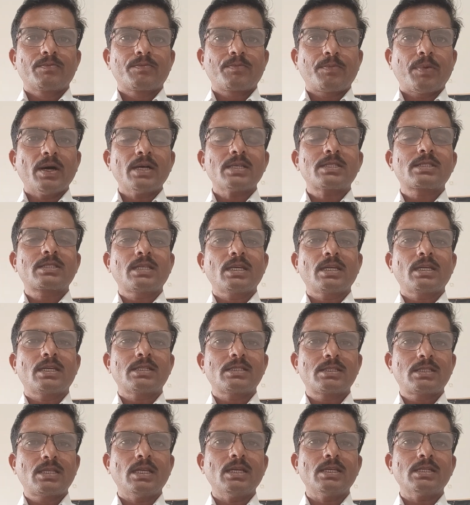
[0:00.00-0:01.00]
first thing
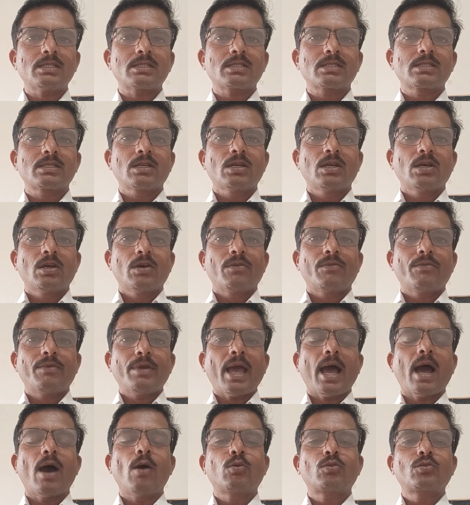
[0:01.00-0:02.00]
is this: we
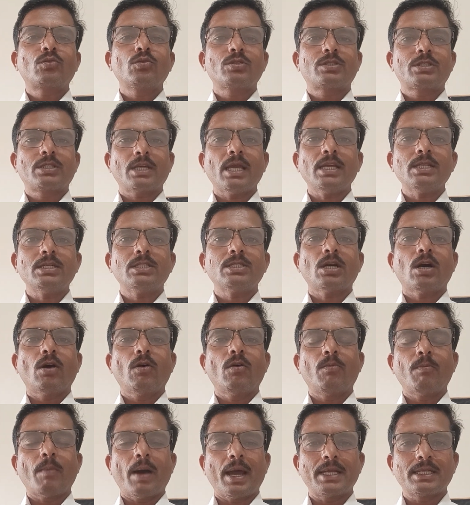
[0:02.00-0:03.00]
have to change
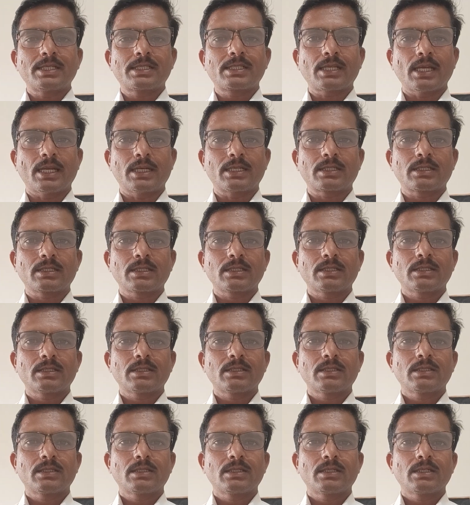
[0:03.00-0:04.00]
our mindset.
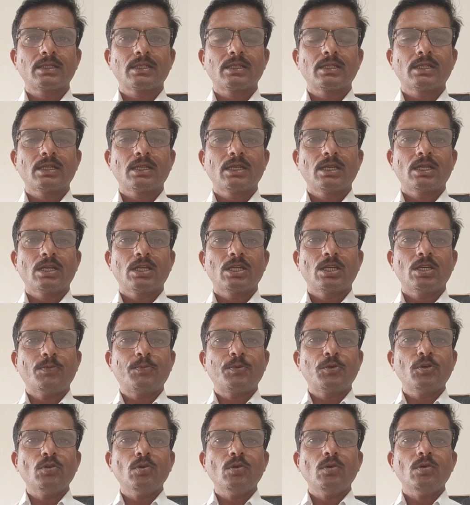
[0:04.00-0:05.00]
If
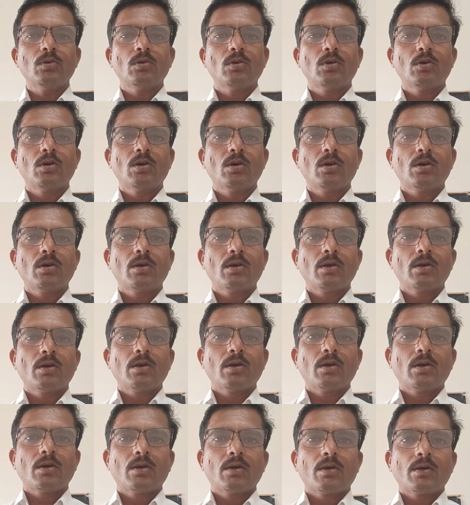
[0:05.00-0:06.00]
you
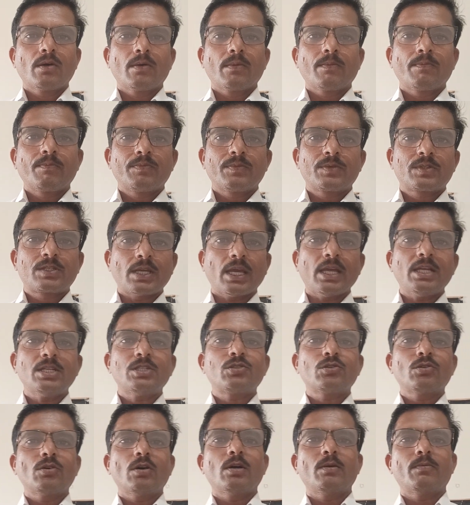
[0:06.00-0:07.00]
change
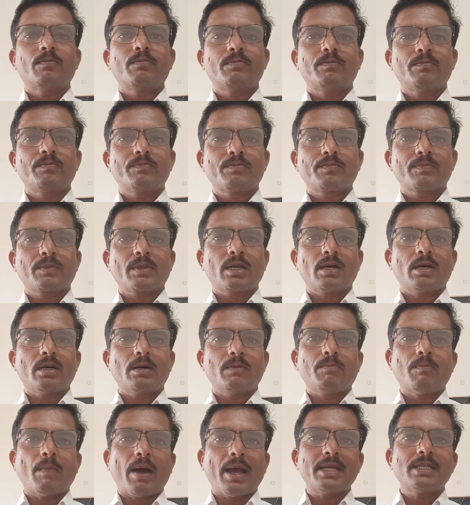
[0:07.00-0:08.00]
your
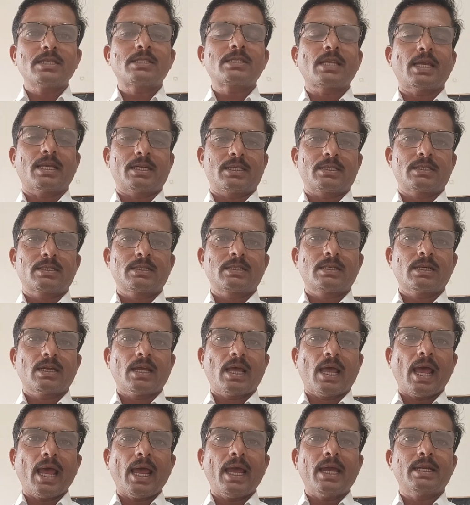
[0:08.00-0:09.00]
mindset
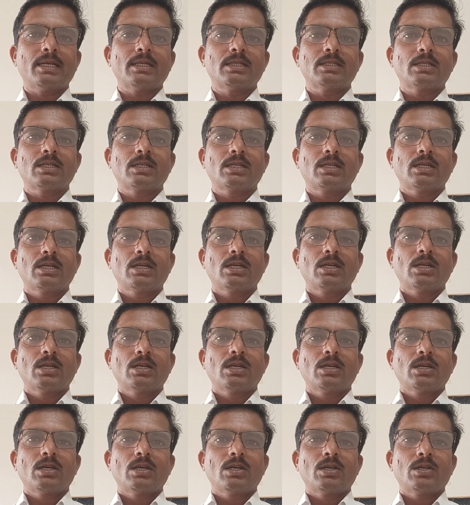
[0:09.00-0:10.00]
and
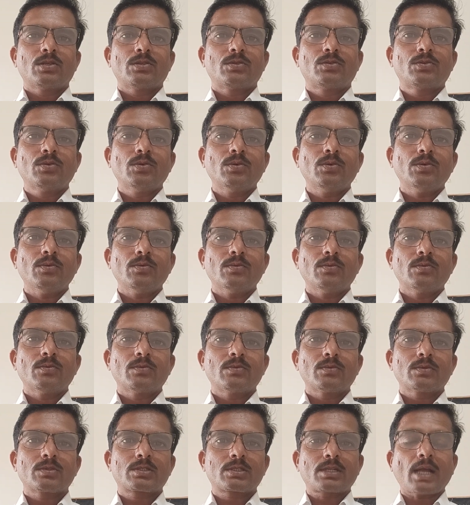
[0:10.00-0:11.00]

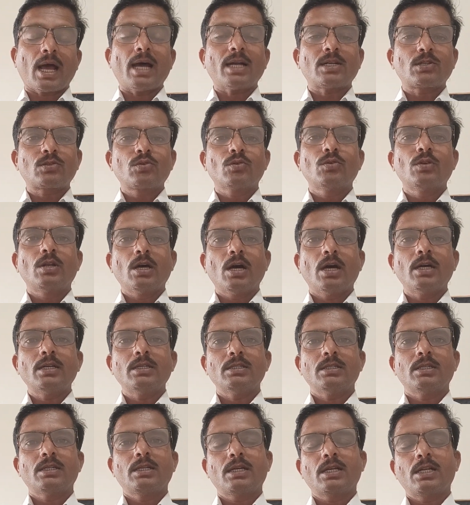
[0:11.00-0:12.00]
you start to
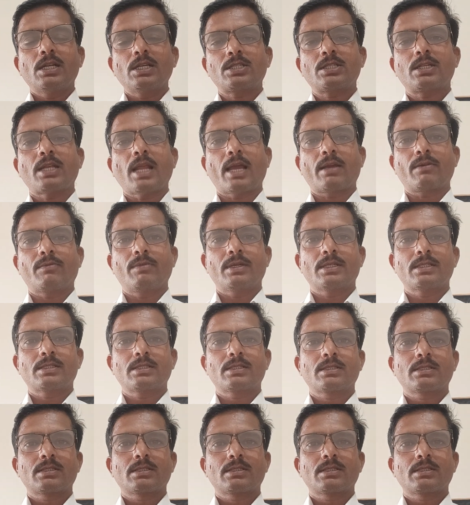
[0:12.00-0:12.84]
learn English language,